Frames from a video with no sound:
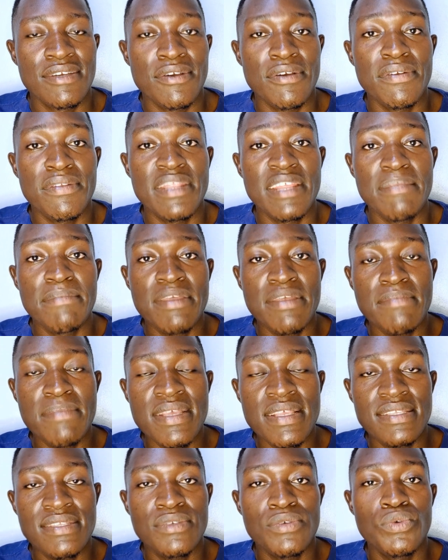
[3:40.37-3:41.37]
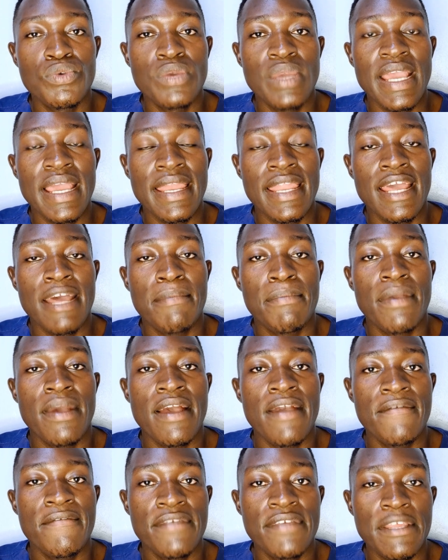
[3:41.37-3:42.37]
or the babies who end up
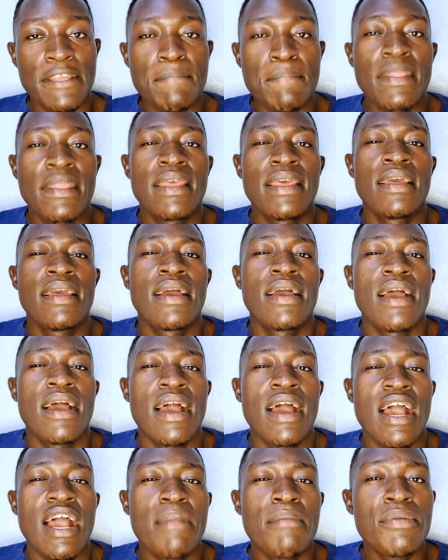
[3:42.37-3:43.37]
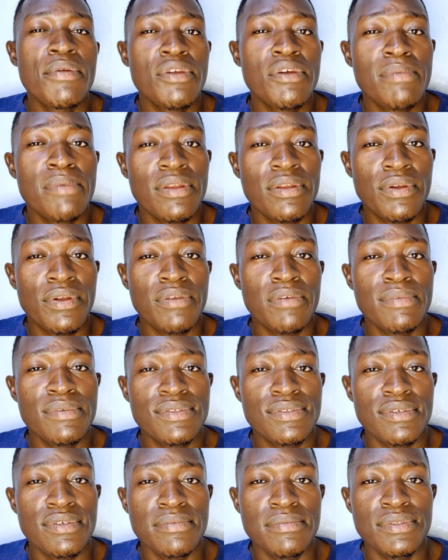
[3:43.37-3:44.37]
having abnormal
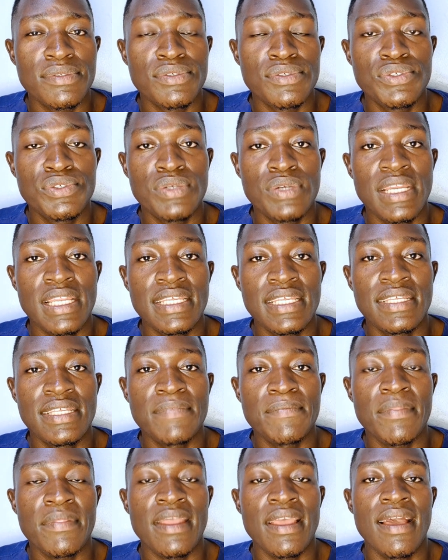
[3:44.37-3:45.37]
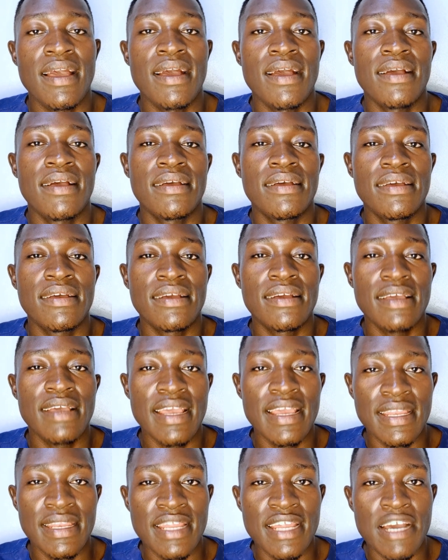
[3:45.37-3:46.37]
chromosomes usually
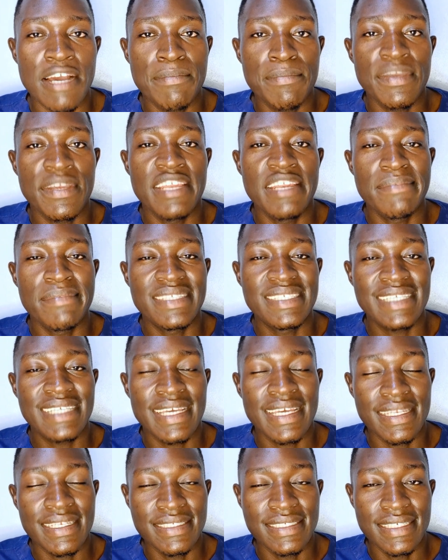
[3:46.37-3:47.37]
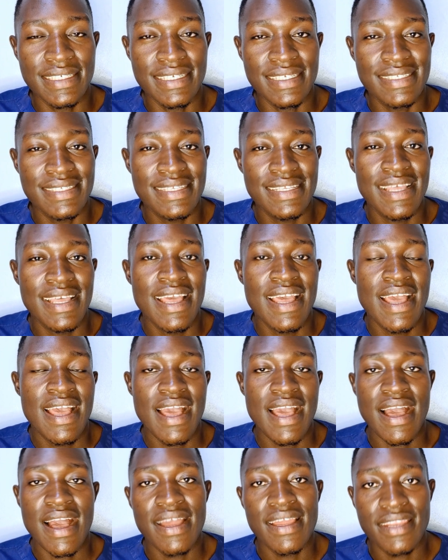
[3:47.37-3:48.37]
end up in miscarriages
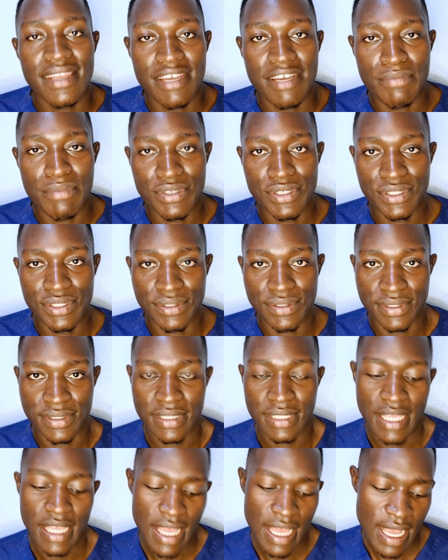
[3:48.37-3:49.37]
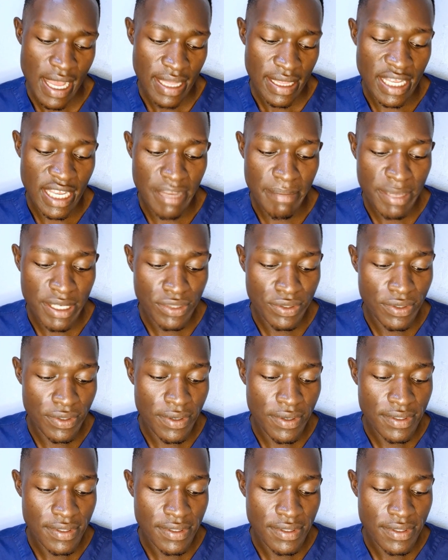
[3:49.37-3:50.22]
and abortions. The number two